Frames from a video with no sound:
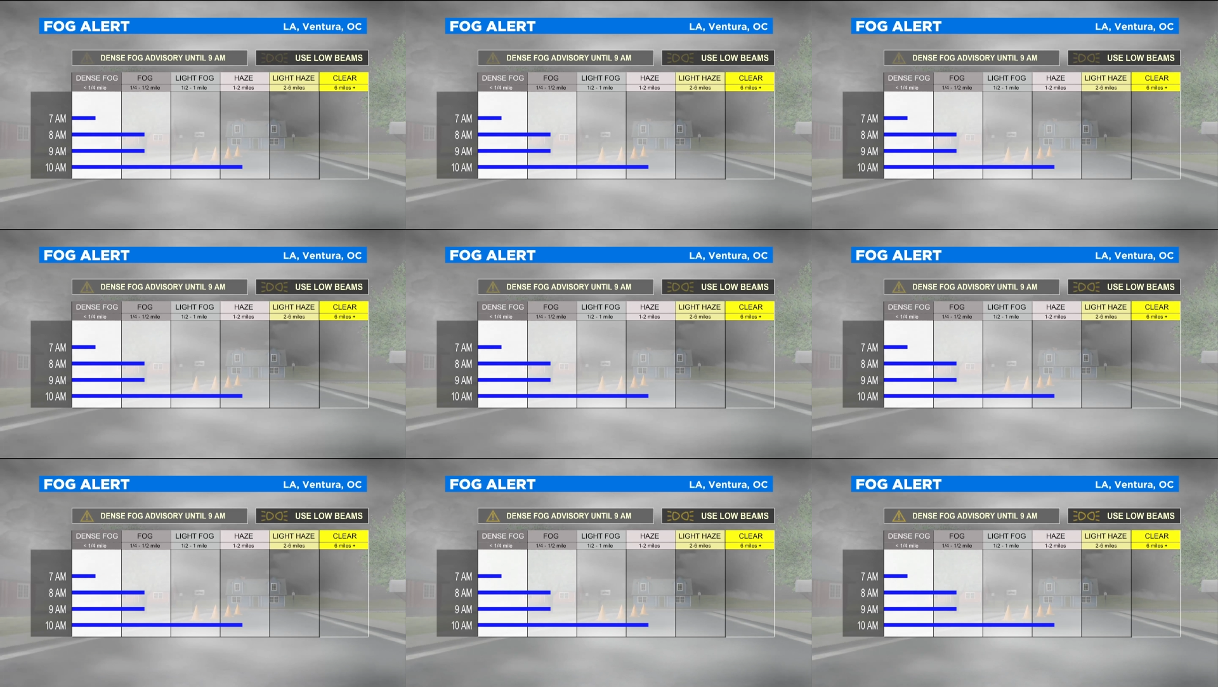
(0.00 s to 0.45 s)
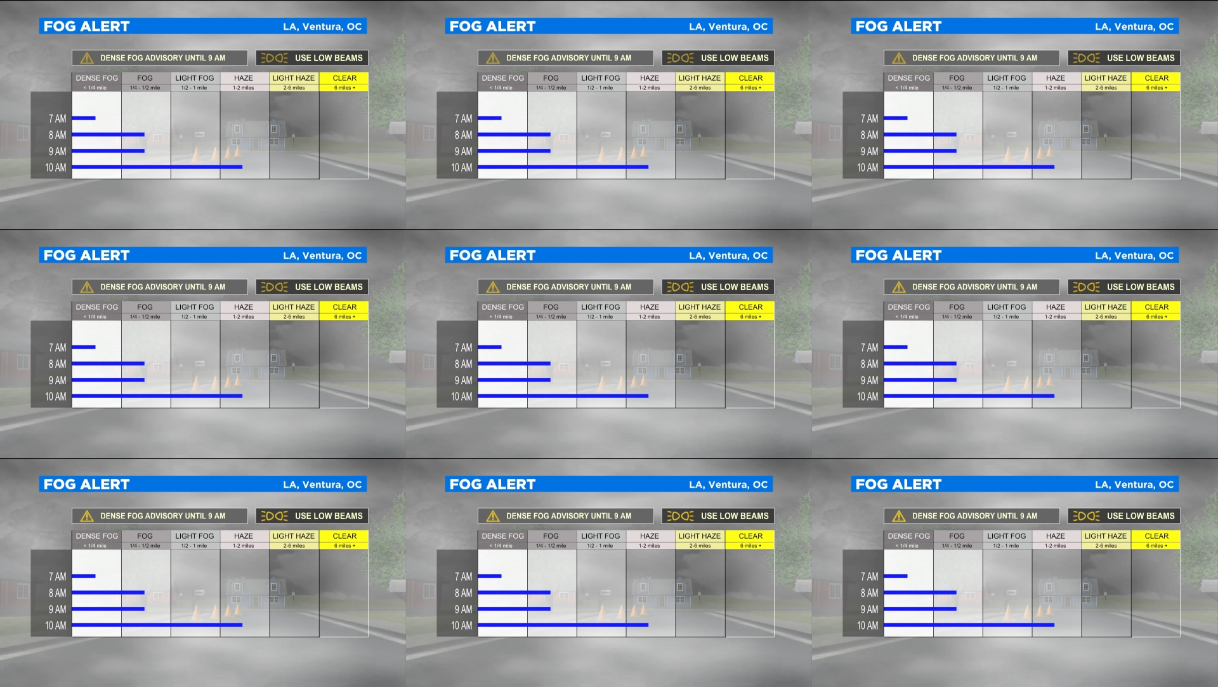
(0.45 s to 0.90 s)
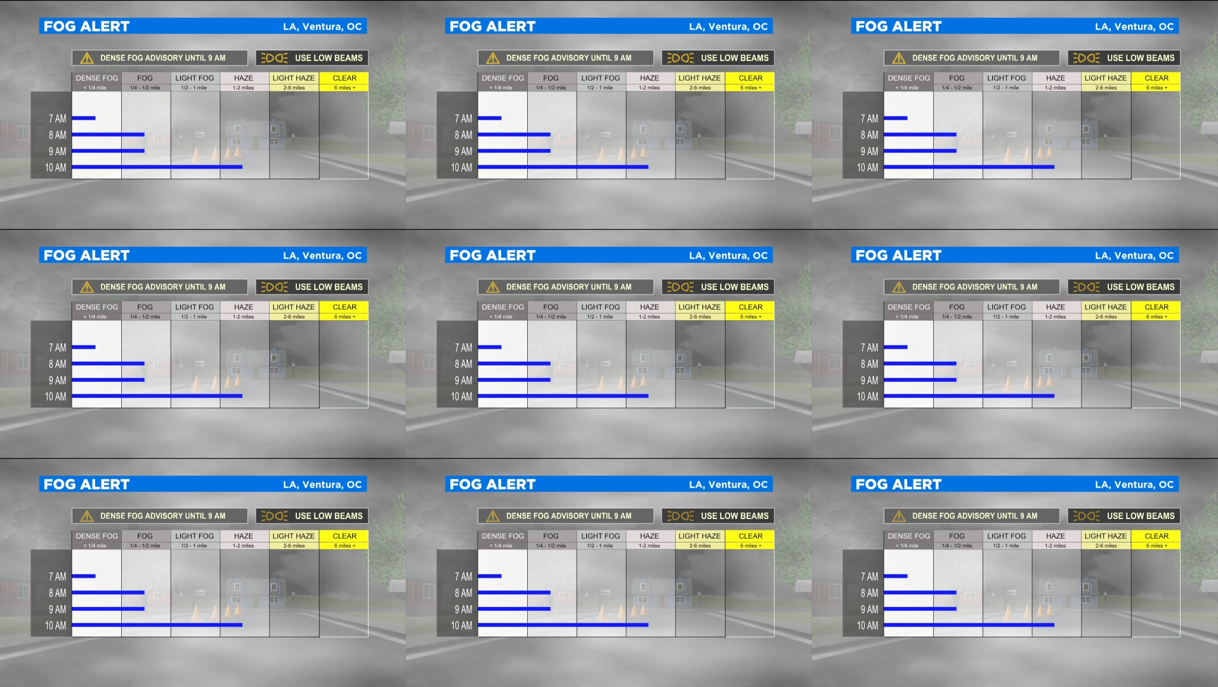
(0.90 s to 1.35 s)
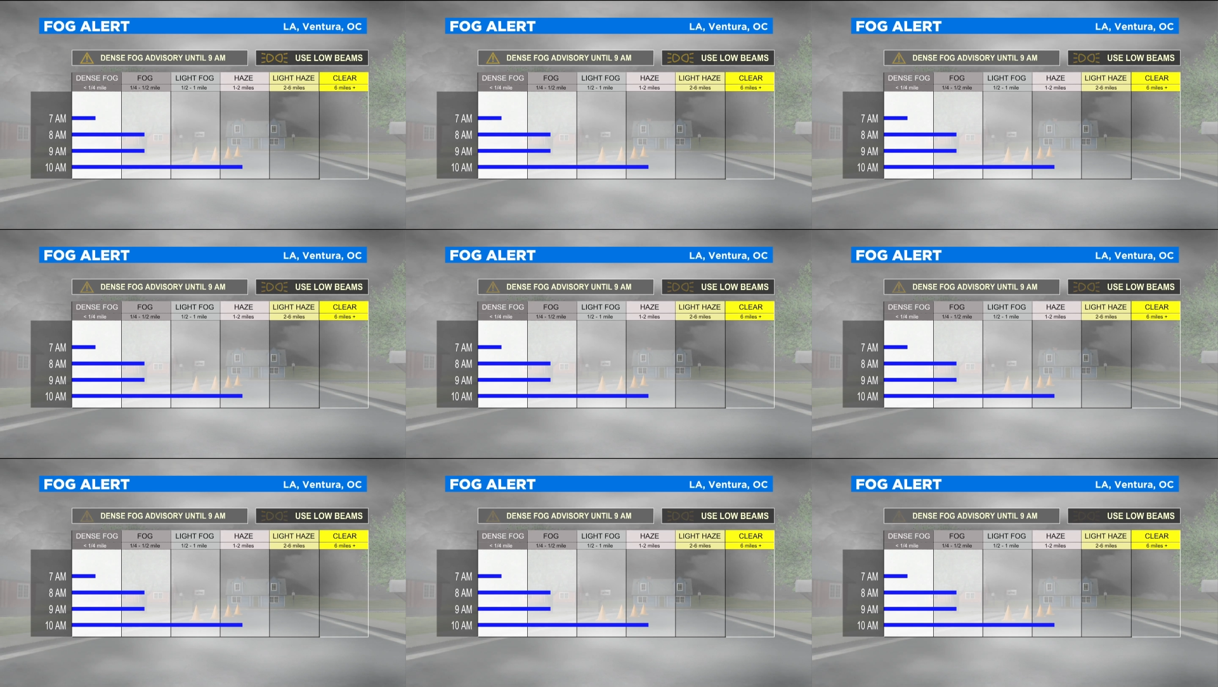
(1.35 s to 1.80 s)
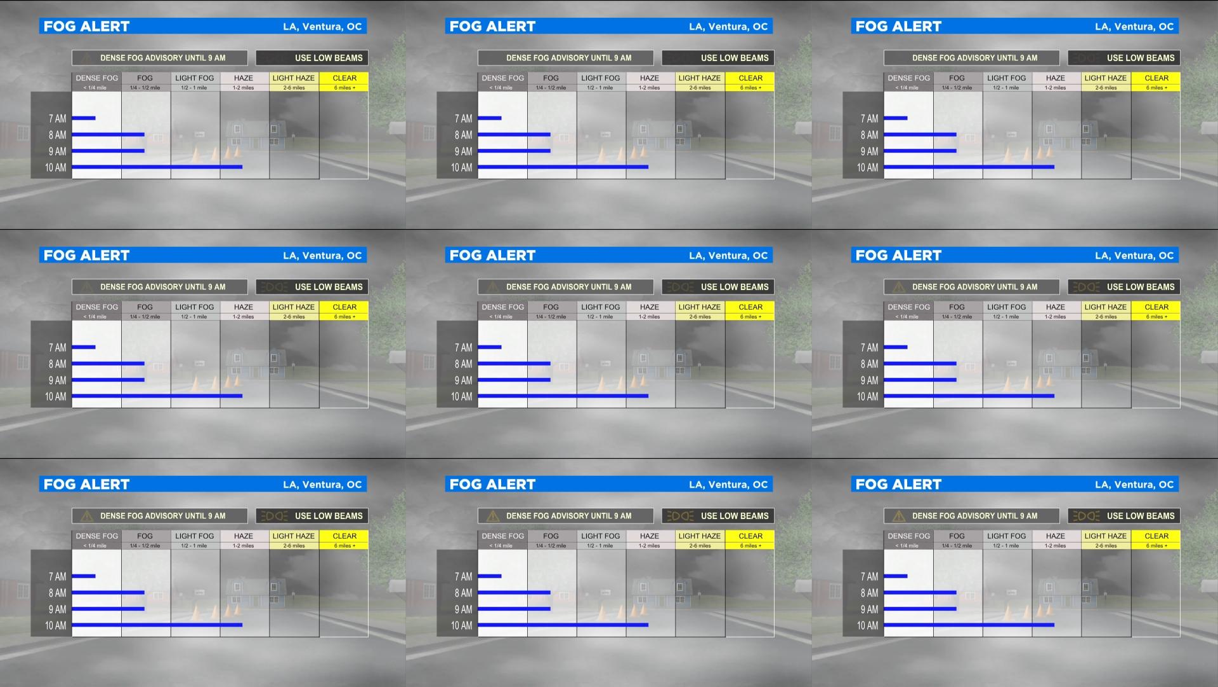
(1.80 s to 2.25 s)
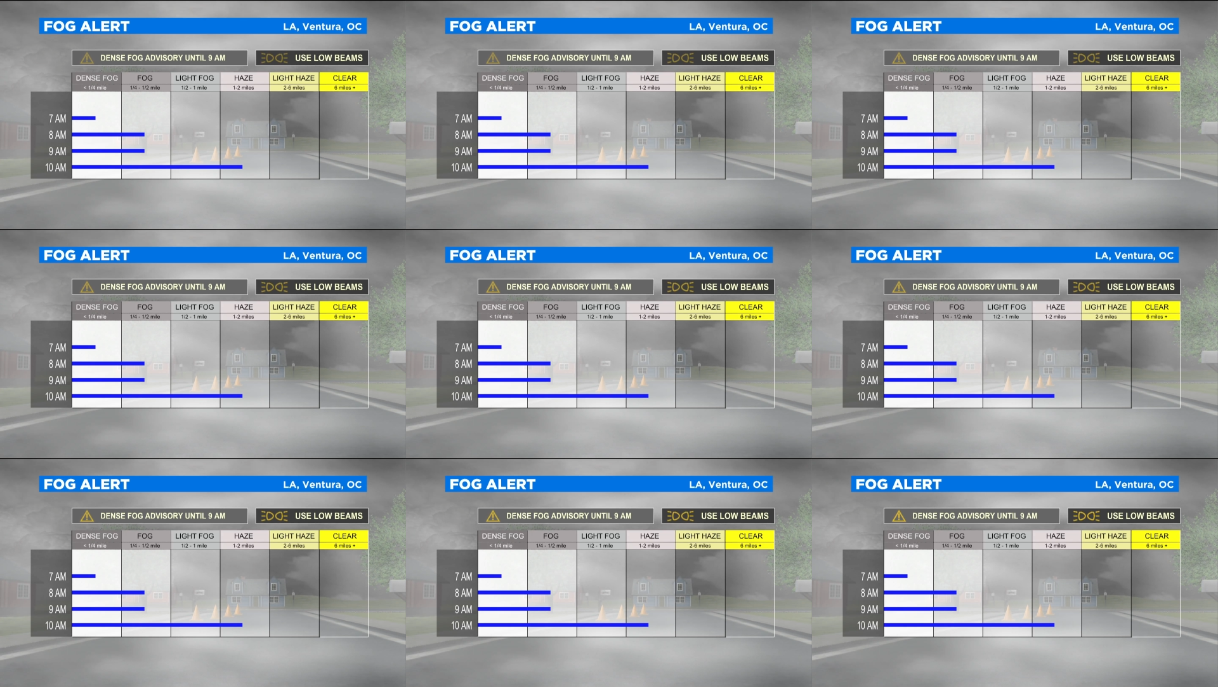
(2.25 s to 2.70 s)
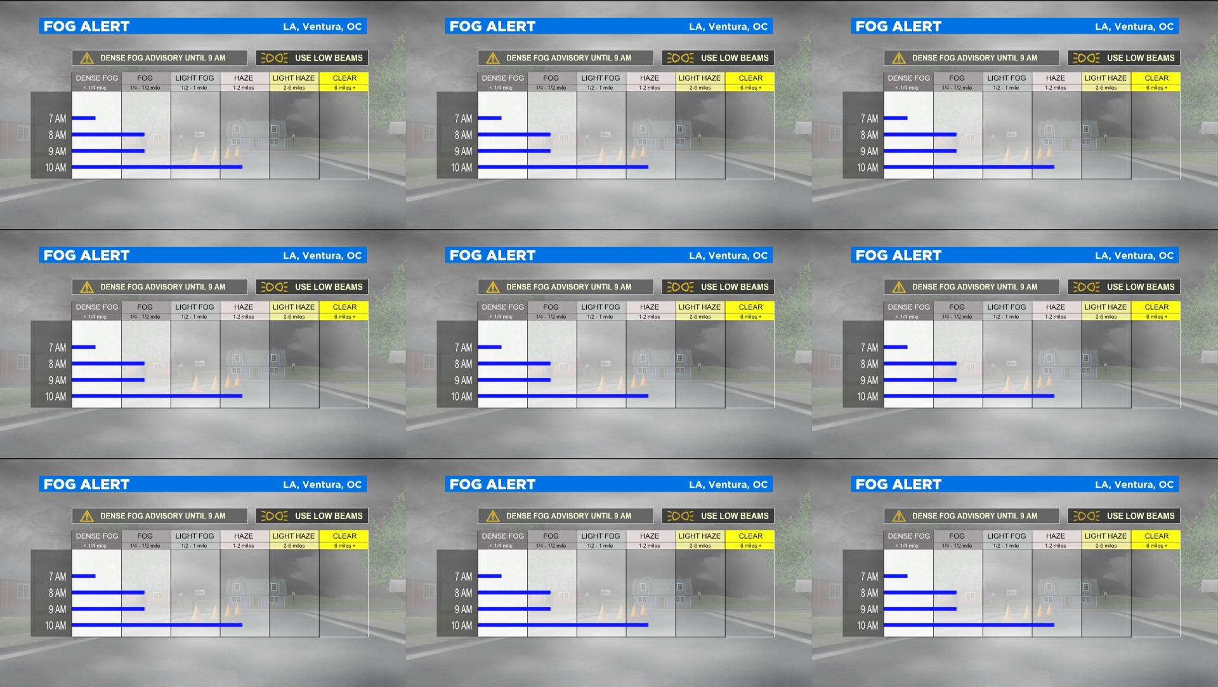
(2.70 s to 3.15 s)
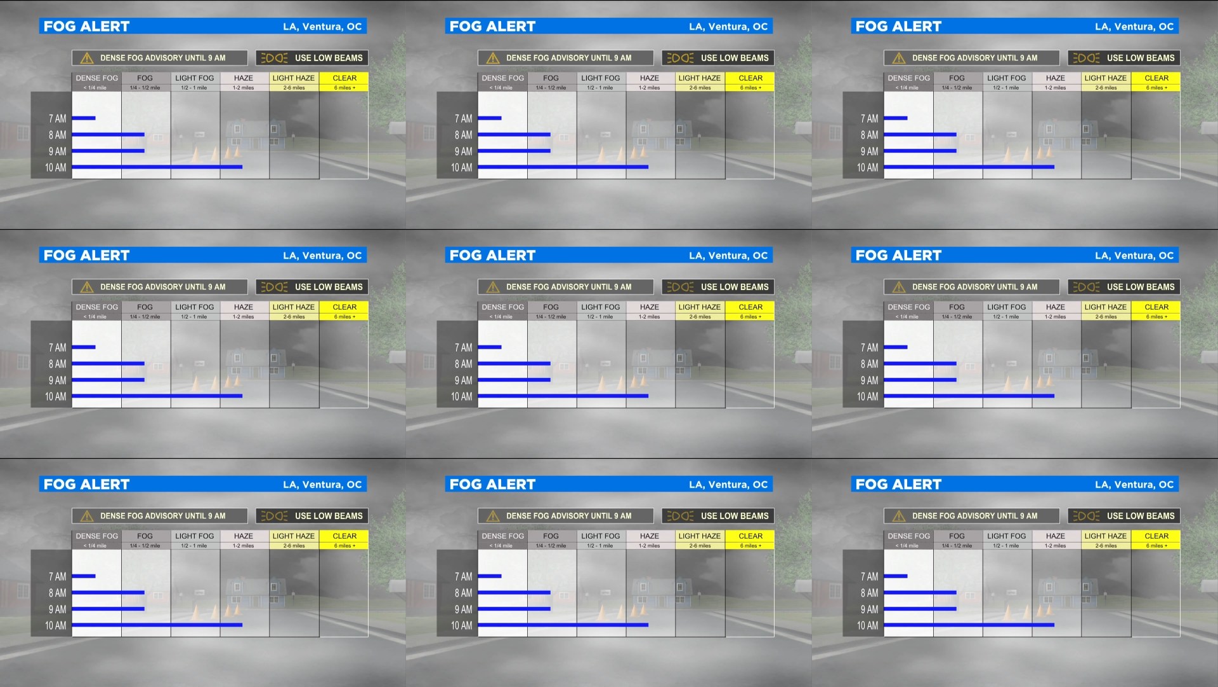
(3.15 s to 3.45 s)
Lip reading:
[unreadable: no face in view]